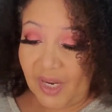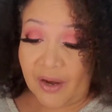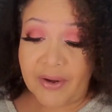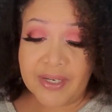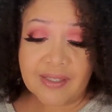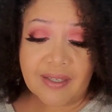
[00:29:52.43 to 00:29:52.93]

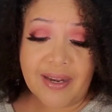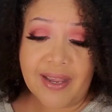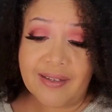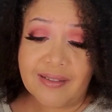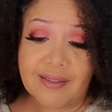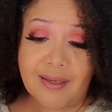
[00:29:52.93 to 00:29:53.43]
All right, so
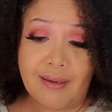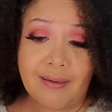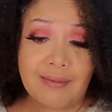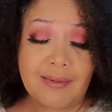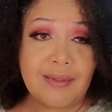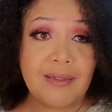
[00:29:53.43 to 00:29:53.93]
that is
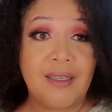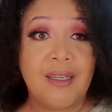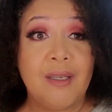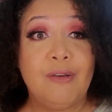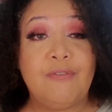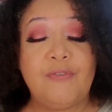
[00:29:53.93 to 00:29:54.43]
it
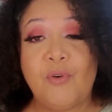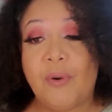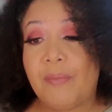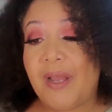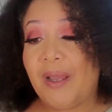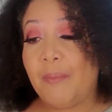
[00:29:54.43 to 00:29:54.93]
for
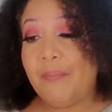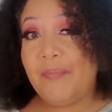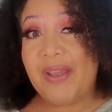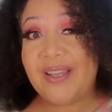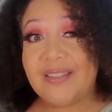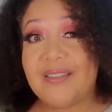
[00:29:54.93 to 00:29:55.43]
my
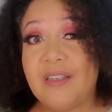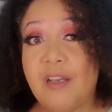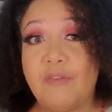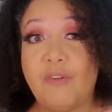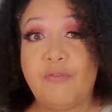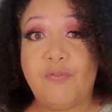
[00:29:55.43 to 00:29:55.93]
best
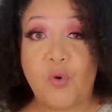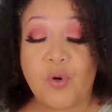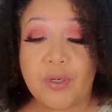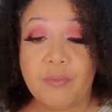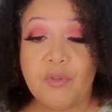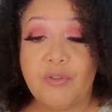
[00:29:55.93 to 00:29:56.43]
of
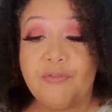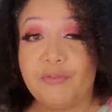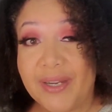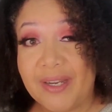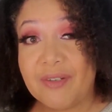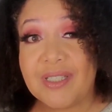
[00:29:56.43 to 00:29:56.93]
affordable
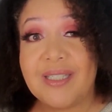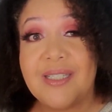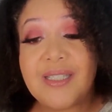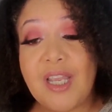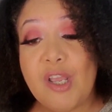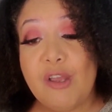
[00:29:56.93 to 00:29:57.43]
fragrances